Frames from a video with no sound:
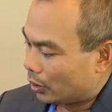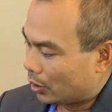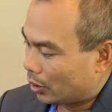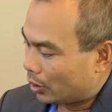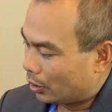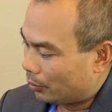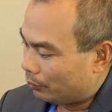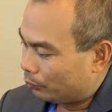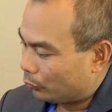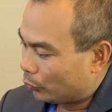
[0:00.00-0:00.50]

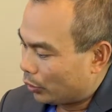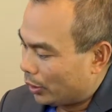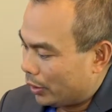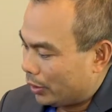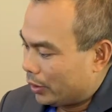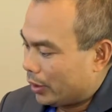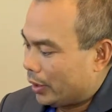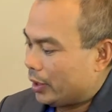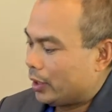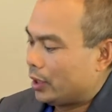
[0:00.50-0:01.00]

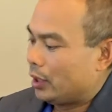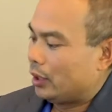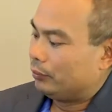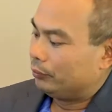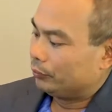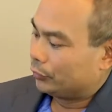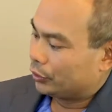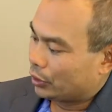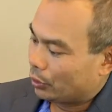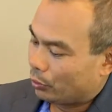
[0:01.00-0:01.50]

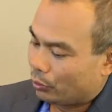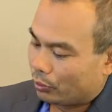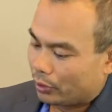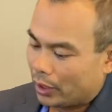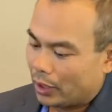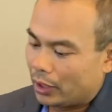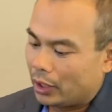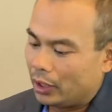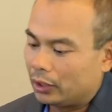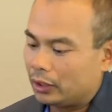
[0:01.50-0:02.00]
And so
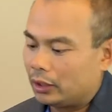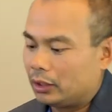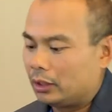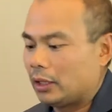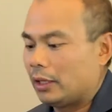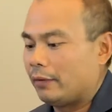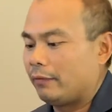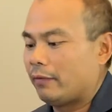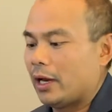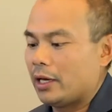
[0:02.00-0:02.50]

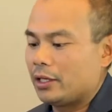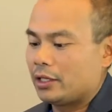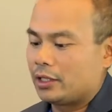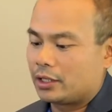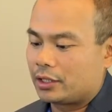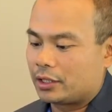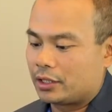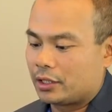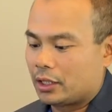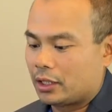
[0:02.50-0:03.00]
another
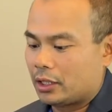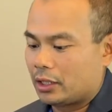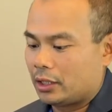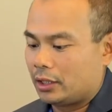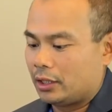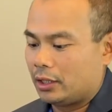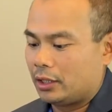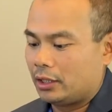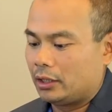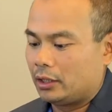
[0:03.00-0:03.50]
advantage
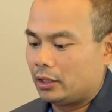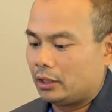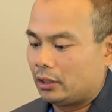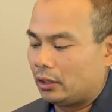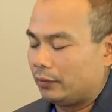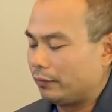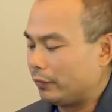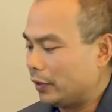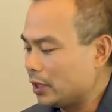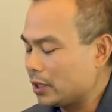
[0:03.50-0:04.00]

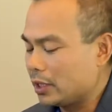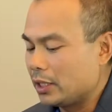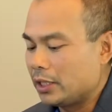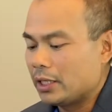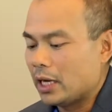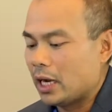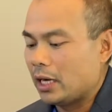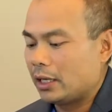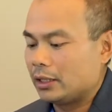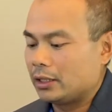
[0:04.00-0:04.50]
of this
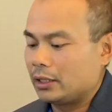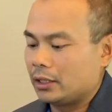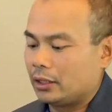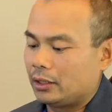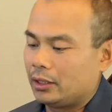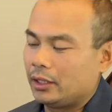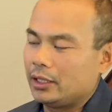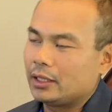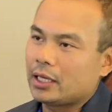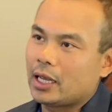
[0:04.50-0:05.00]
design is that
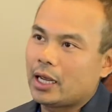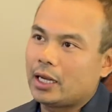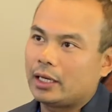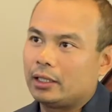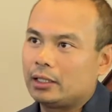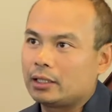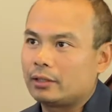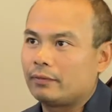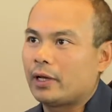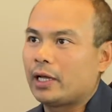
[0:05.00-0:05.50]
this
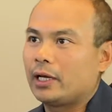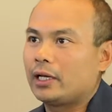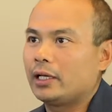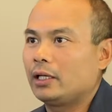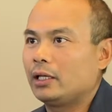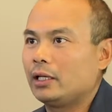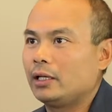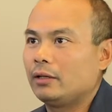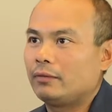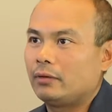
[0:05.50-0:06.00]
head is
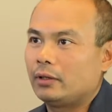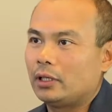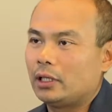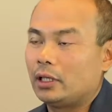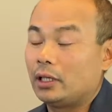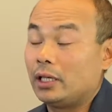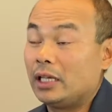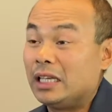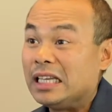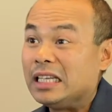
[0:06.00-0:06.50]
very
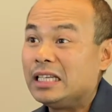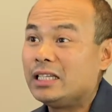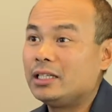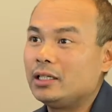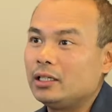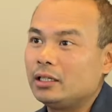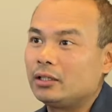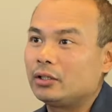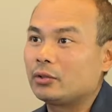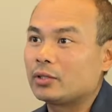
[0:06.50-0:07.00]

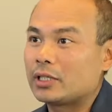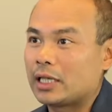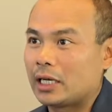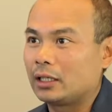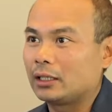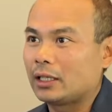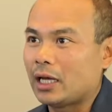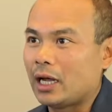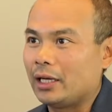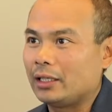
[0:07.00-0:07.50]
easy to
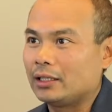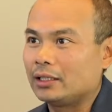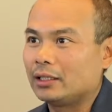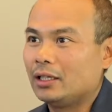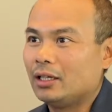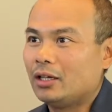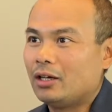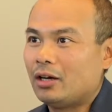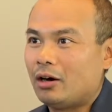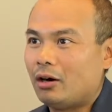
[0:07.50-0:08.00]
sanitize.
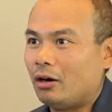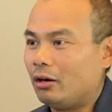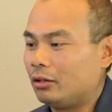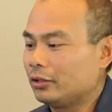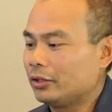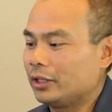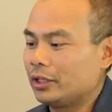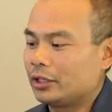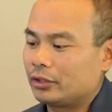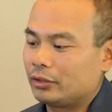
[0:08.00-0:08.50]

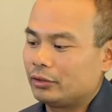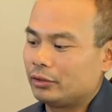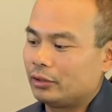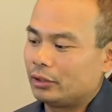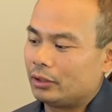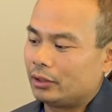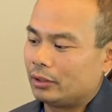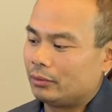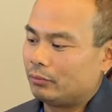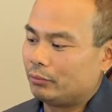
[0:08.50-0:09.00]
All you need to do
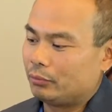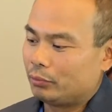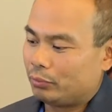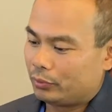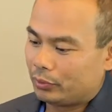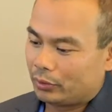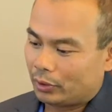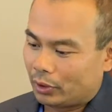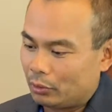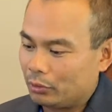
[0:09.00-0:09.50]
is
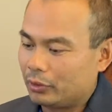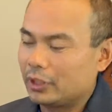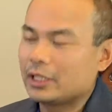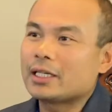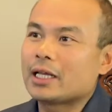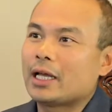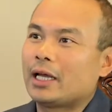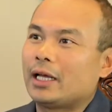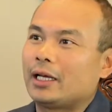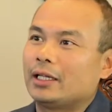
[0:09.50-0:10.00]
throw
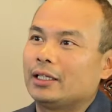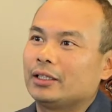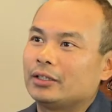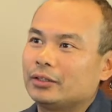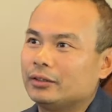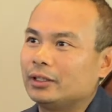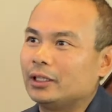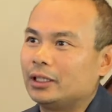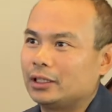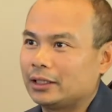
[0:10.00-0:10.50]
this head
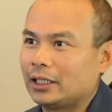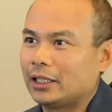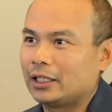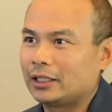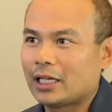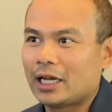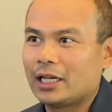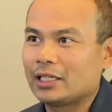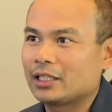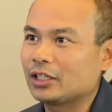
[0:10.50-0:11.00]
into a
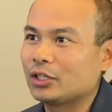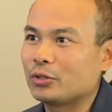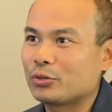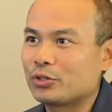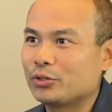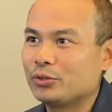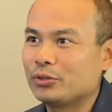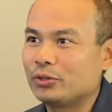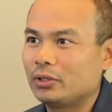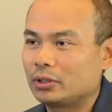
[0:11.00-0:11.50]

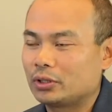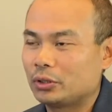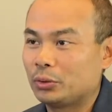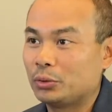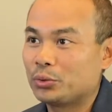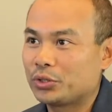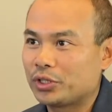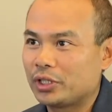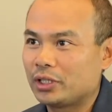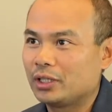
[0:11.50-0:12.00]
sanitizing
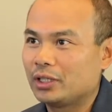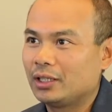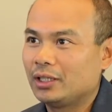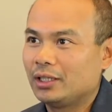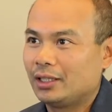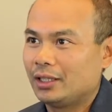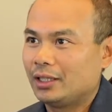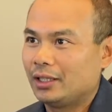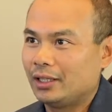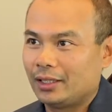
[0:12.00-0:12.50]
solution,
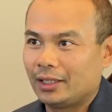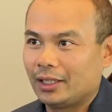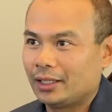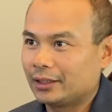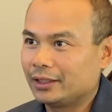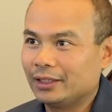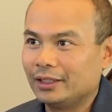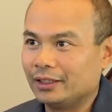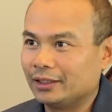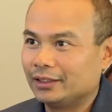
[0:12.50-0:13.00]
and
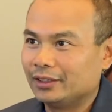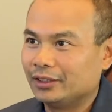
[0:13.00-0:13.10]
that's it.